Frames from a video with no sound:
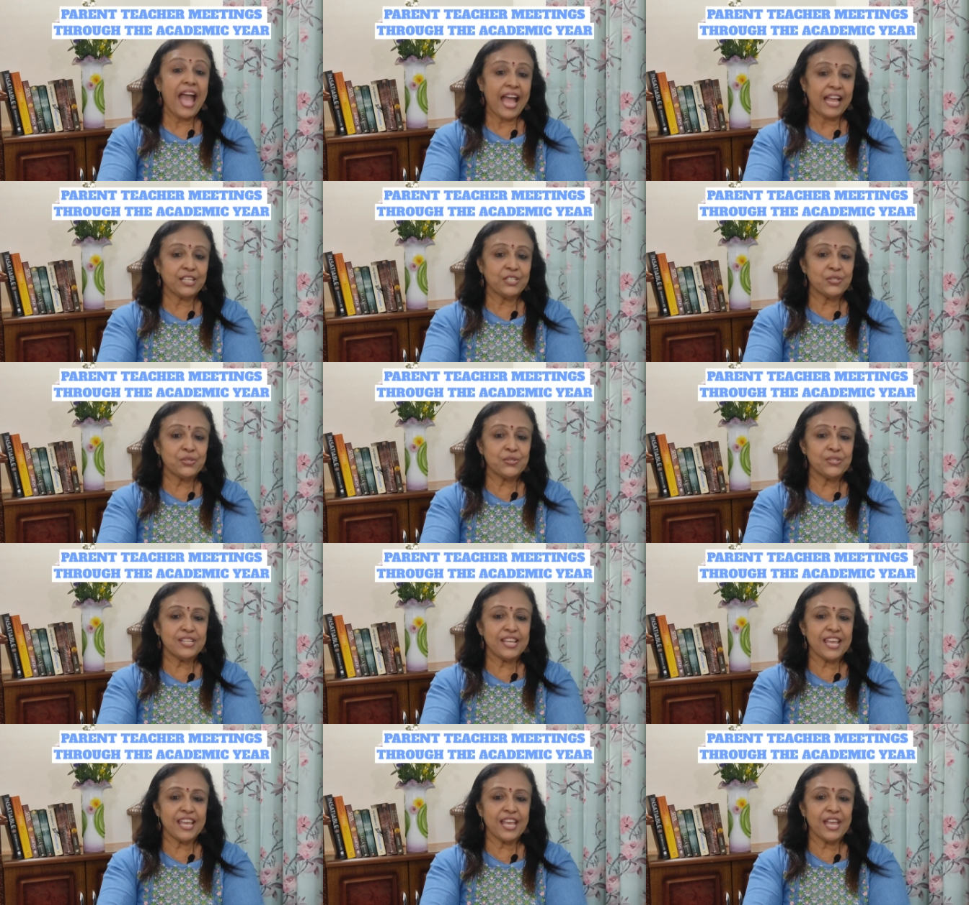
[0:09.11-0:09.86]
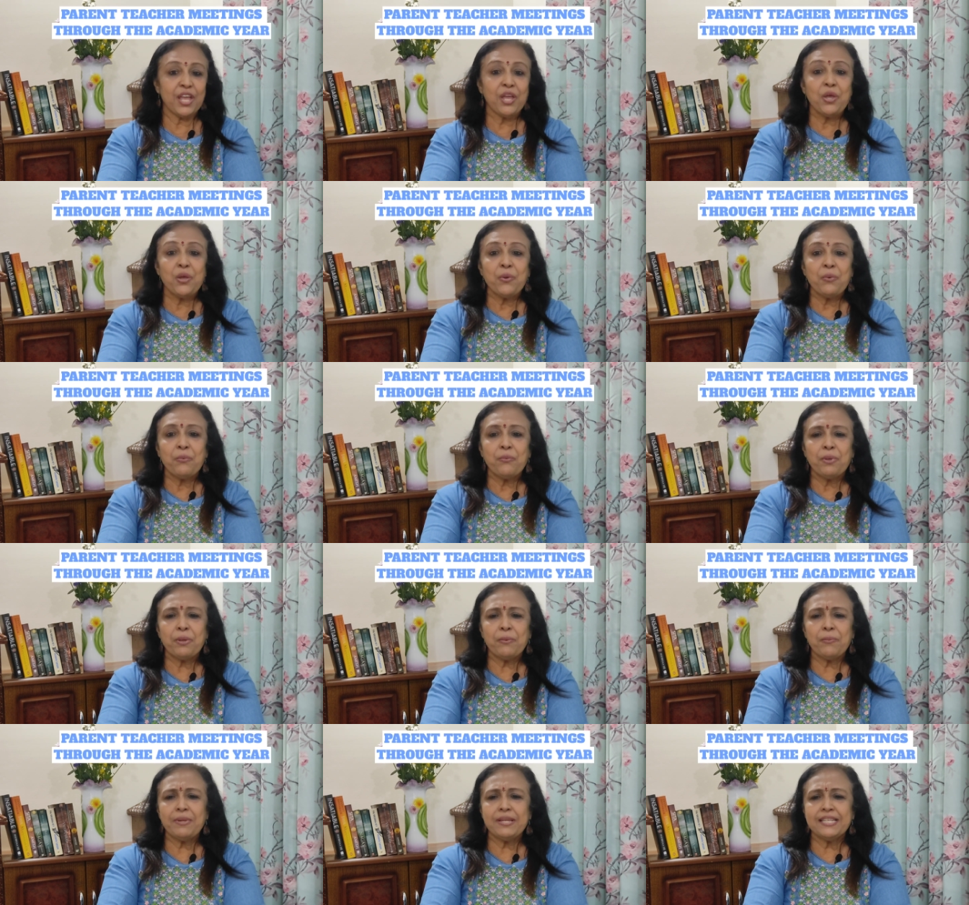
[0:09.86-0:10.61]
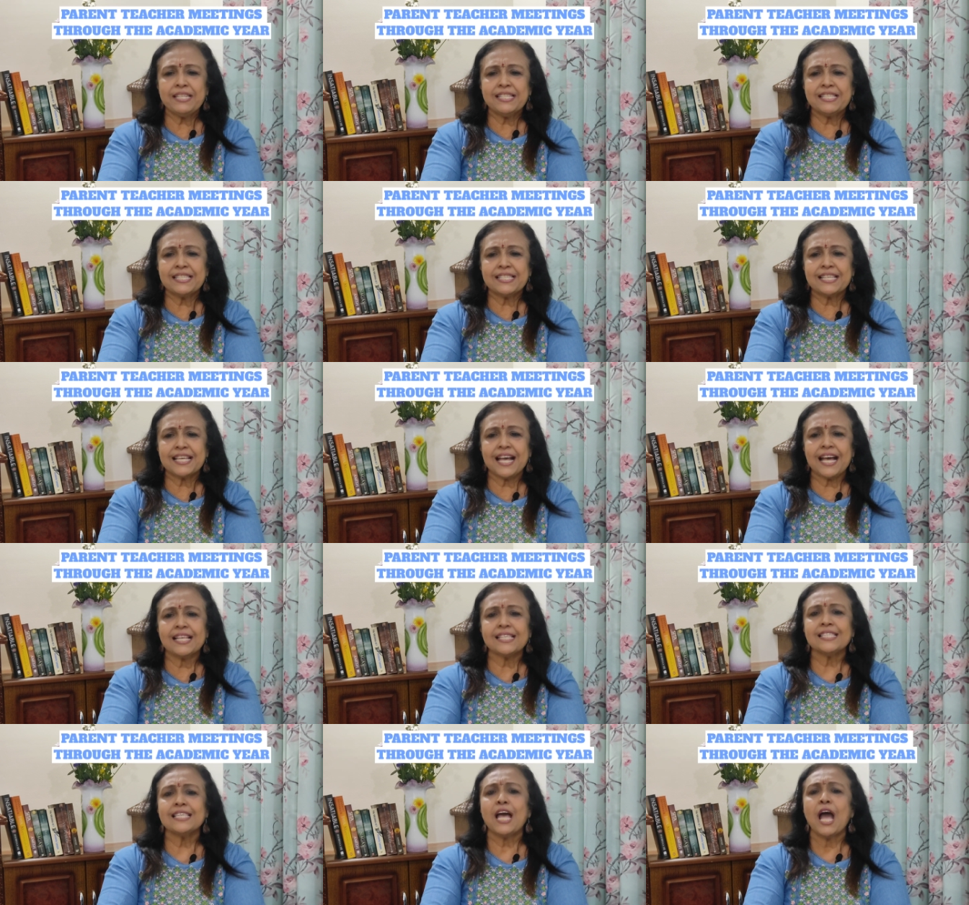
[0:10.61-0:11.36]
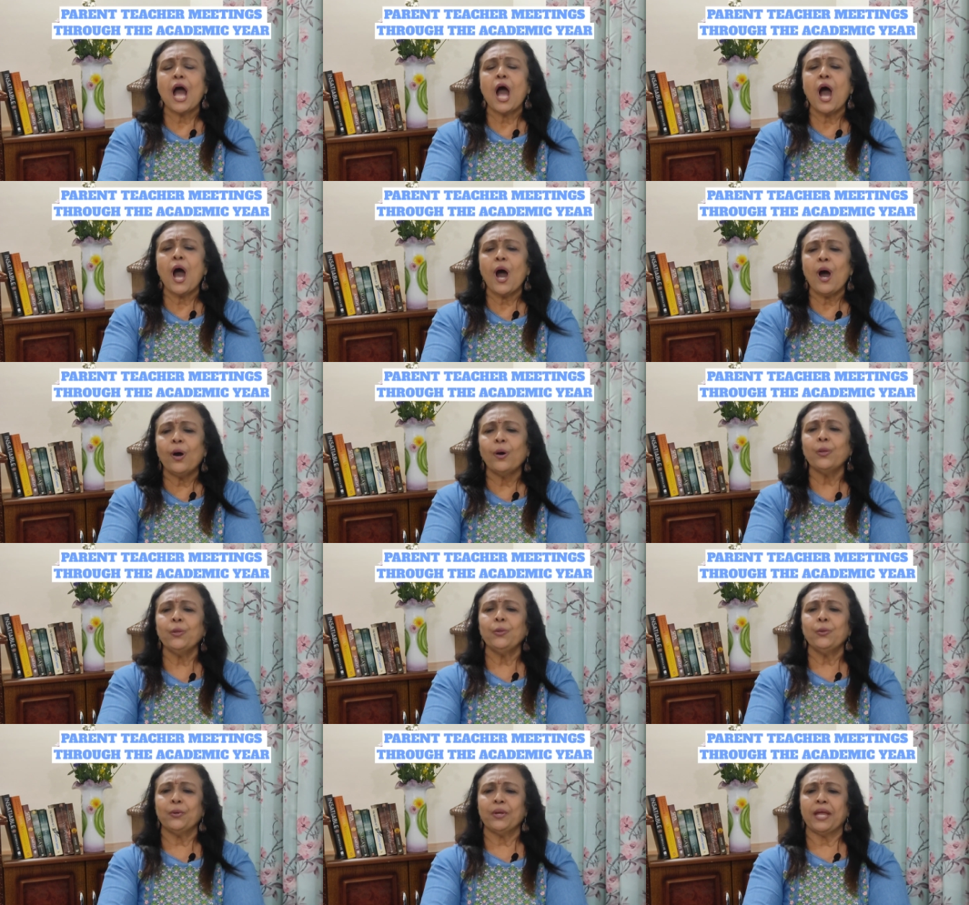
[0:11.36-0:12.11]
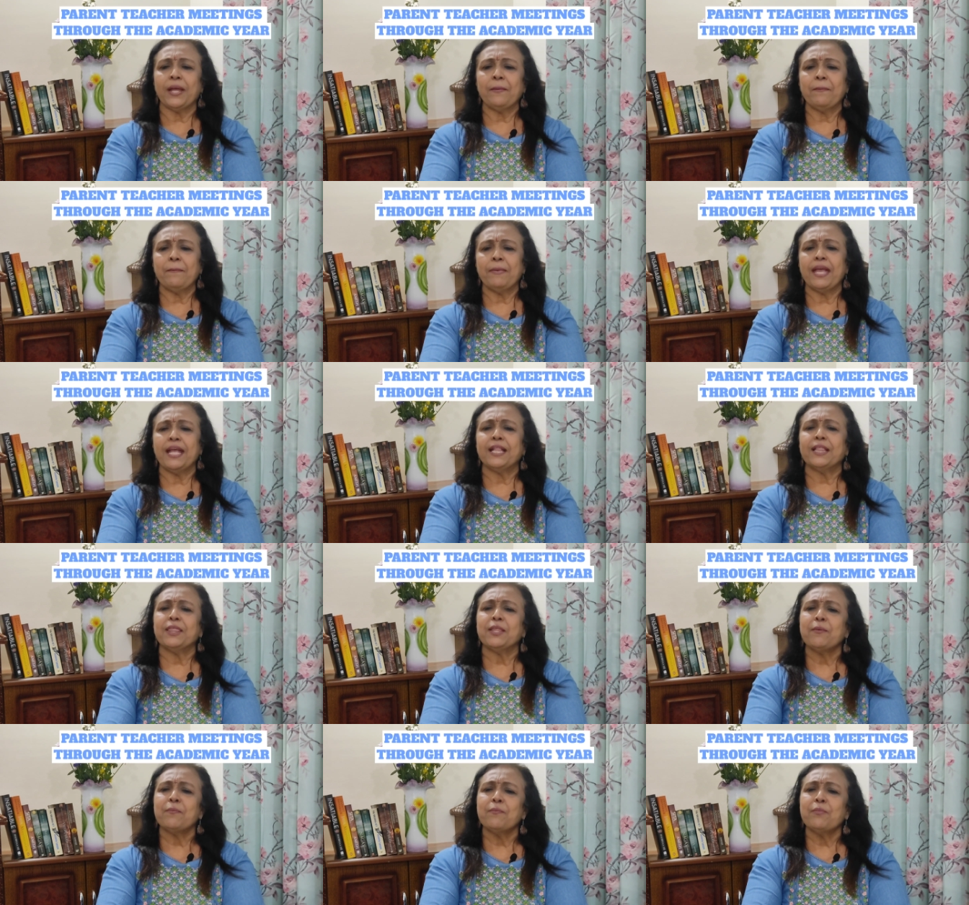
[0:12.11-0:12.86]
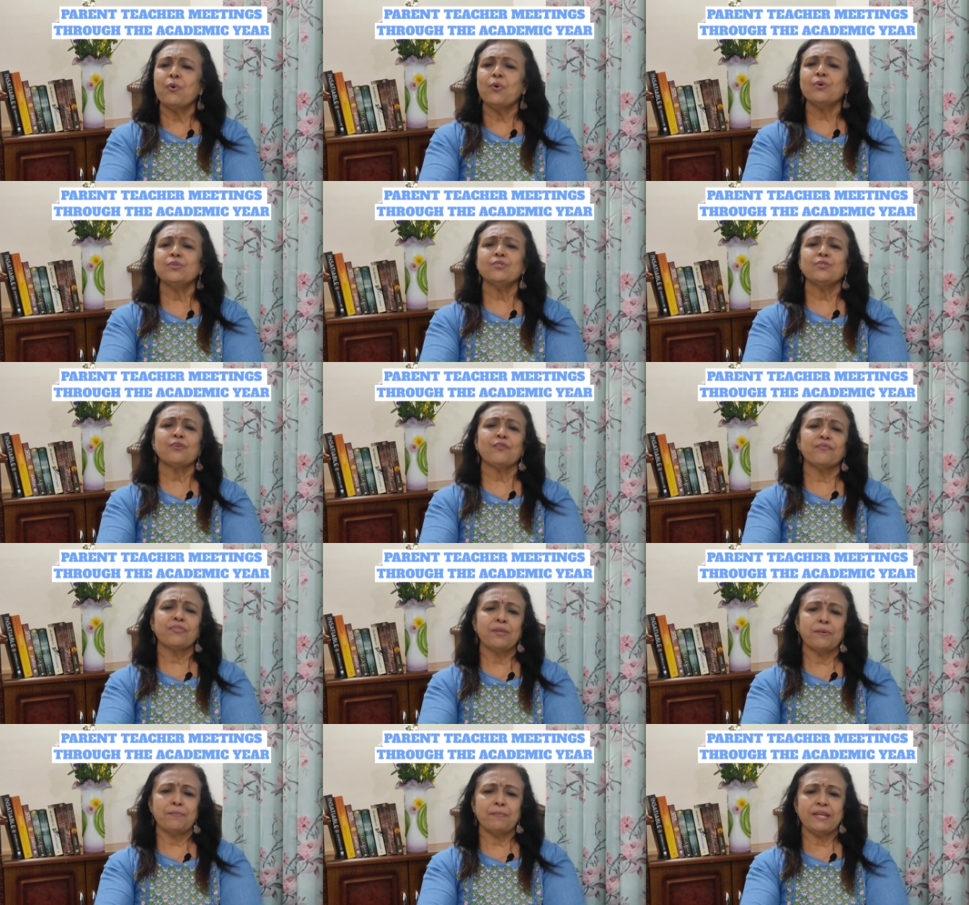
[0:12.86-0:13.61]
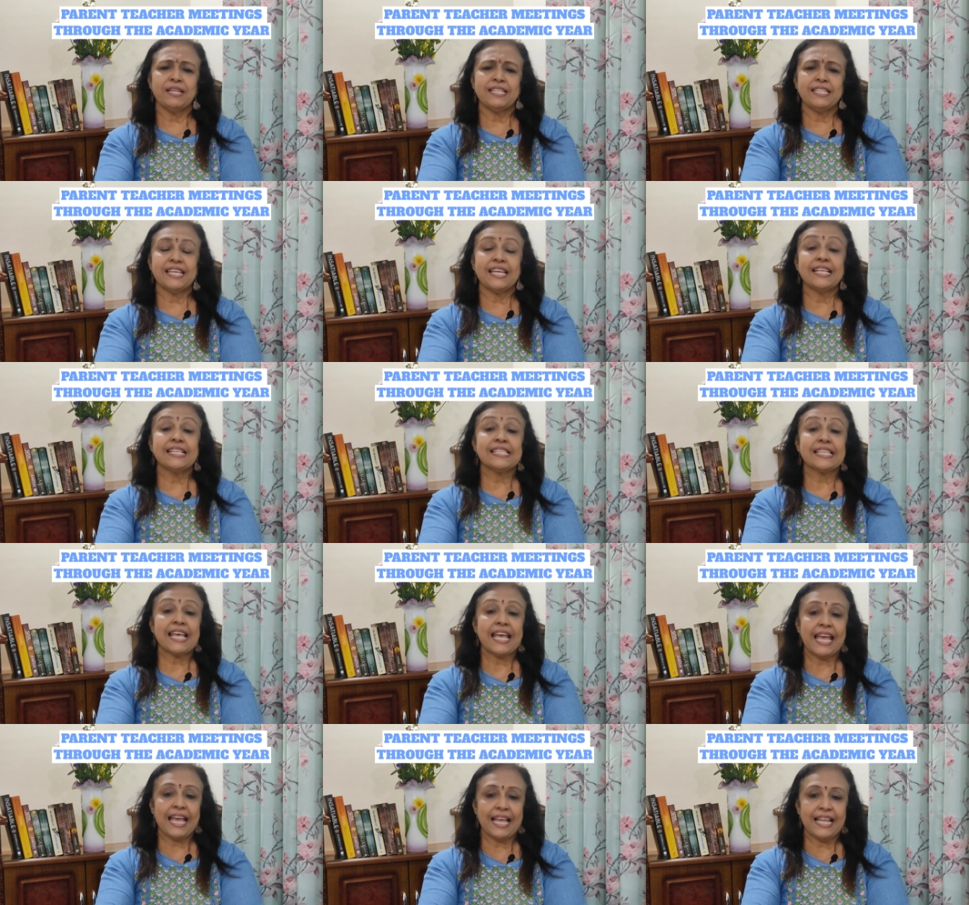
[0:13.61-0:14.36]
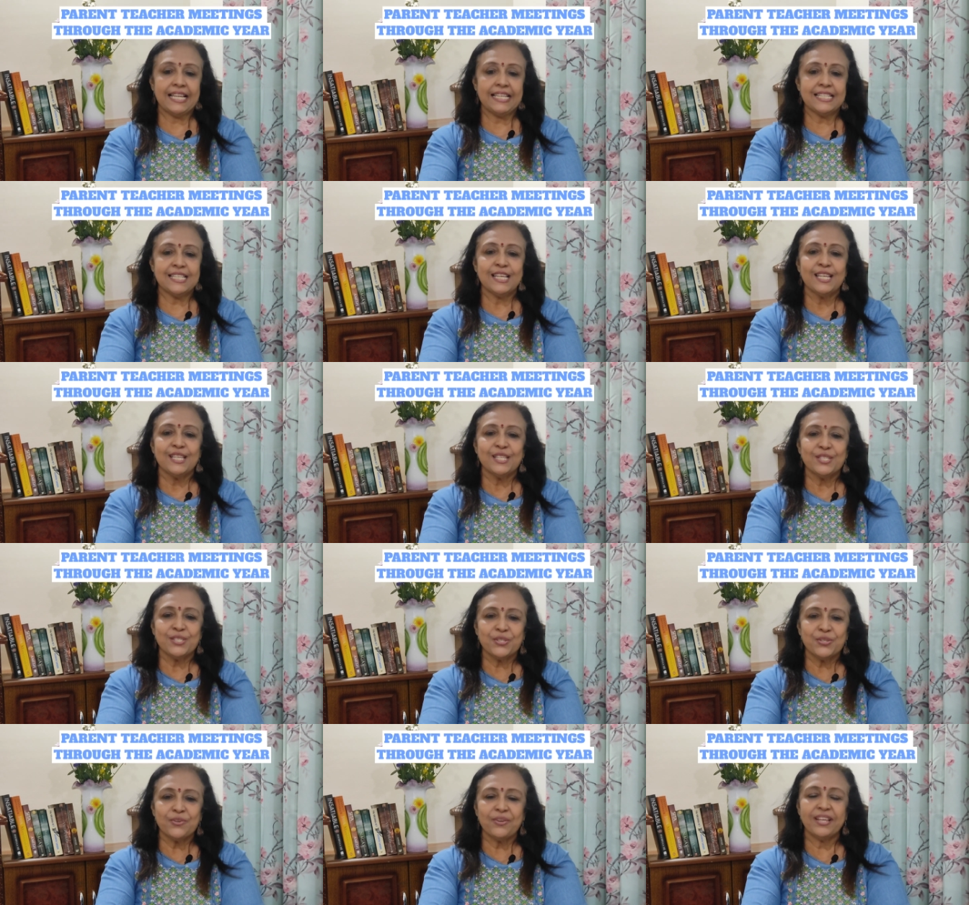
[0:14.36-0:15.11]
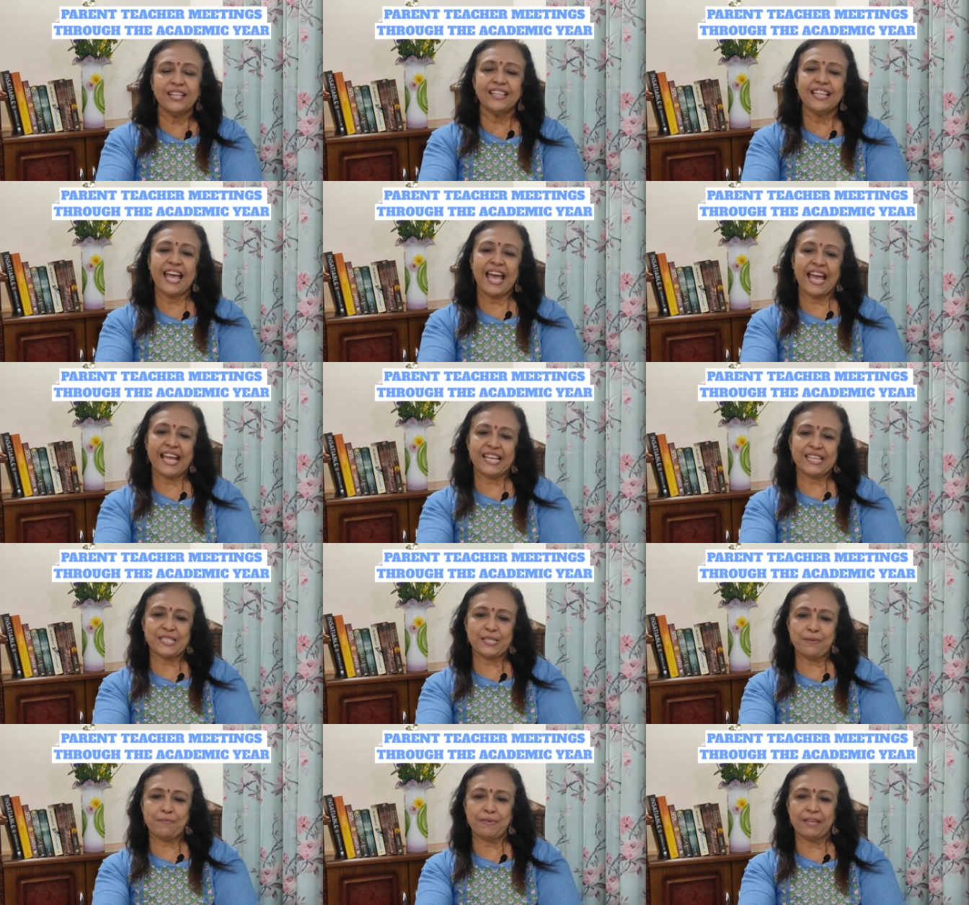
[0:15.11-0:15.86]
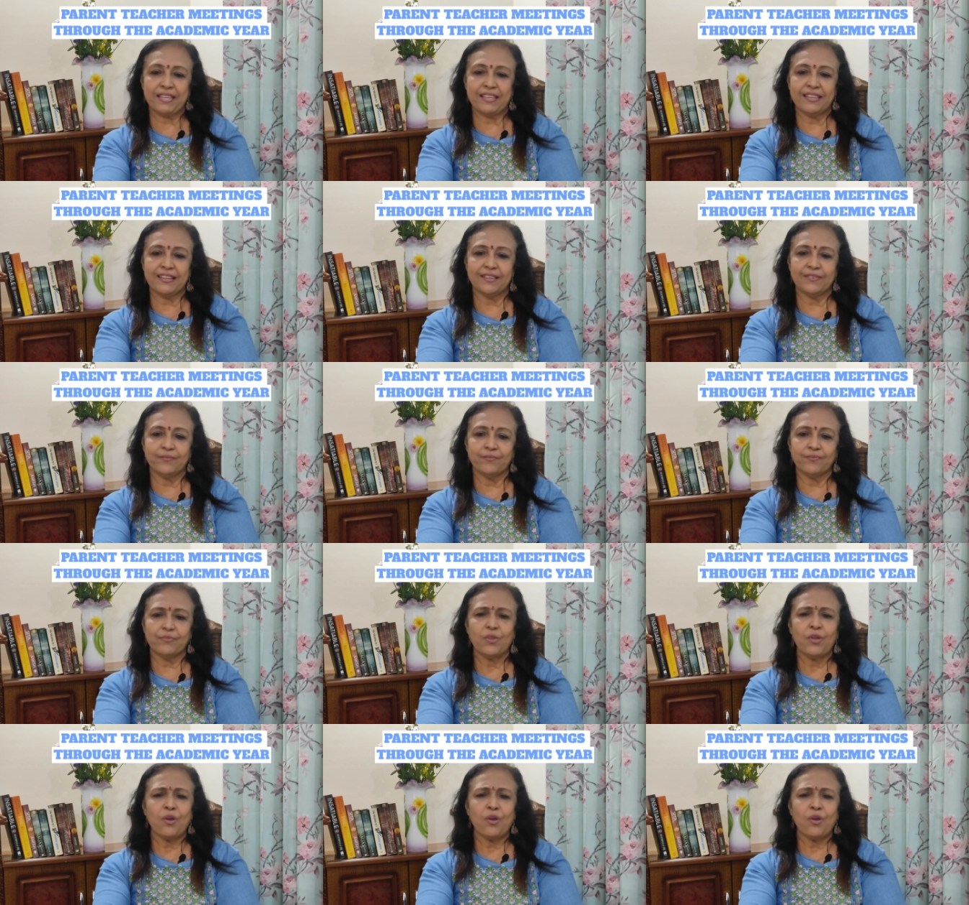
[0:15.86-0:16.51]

And today we will discuss how you can make the most of the meetings held during the academic year,